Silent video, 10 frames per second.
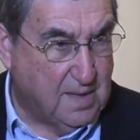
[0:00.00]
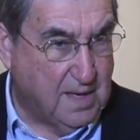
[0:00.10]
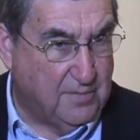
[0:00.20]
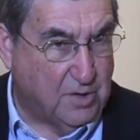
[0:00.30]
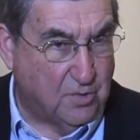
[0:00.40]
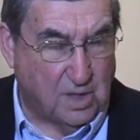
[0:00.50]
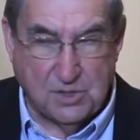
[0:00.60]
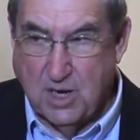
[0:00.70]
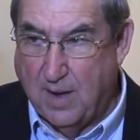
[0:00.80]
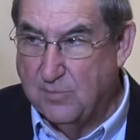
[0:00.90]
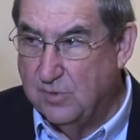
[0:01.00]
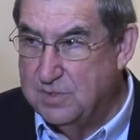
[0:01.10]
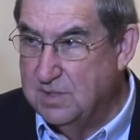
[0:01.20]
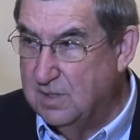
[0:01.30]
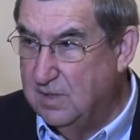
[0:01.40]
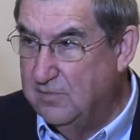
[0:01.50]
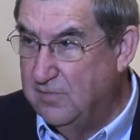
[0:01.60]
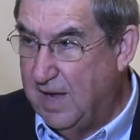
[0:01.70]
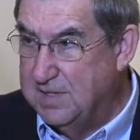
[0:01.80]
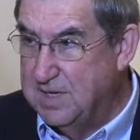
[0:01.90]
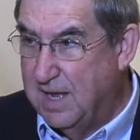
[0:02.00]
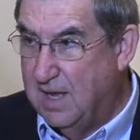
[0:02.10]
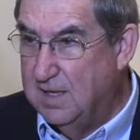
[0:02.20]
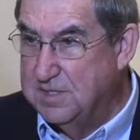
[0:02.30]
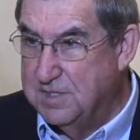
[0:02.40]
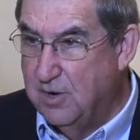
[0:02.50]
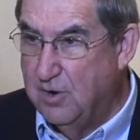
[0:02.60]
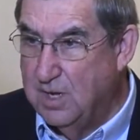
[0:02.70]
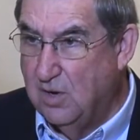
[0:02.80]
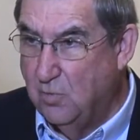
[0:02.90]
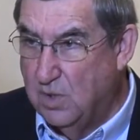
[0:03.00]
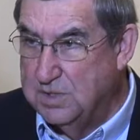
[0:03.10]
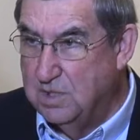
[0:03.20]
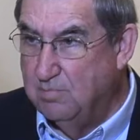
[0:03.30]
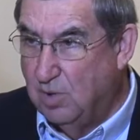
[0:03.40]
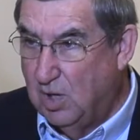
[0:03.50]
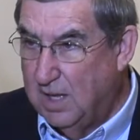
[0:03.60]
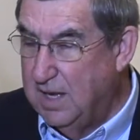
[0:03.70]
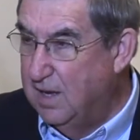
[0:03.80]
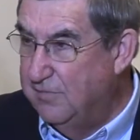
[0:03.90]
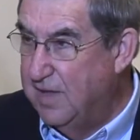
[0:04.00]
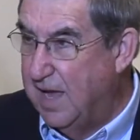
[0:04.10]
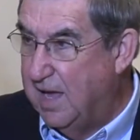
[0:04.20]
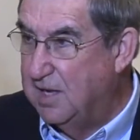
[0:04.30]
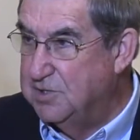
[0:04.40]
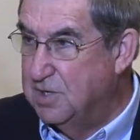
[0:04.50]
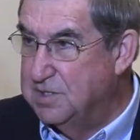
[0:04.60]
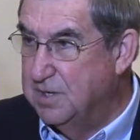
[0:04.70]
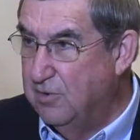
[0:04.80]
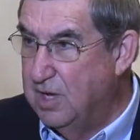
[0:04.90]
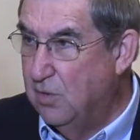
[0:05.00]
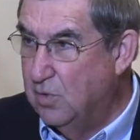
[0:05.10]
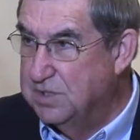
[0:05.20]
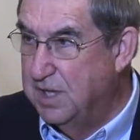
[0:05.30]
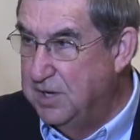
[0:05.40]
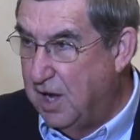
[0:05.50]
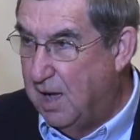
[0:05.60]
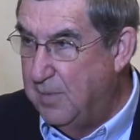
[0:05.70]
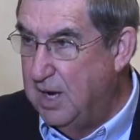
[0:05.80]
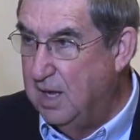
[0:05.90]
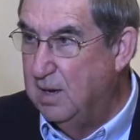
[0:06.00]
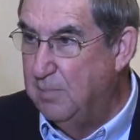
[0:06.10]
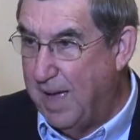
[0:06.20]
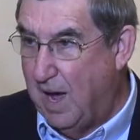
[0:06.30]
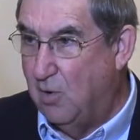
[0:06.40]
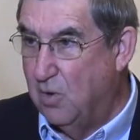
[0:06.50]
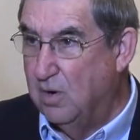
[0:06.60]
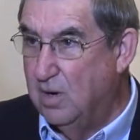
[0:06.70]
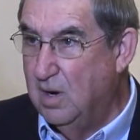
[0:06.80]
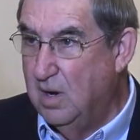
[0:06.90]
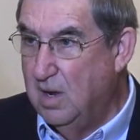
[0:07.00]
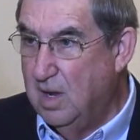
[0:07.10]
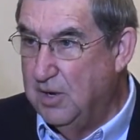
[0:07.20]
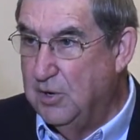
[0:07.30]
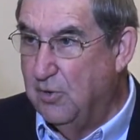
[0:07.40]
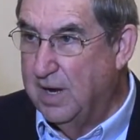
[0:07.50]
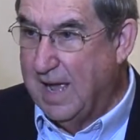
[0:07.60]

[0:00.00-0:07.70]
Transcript: in the early chapters of Isaiah. Assyria was the bully of the age, Assyria was the dominant power during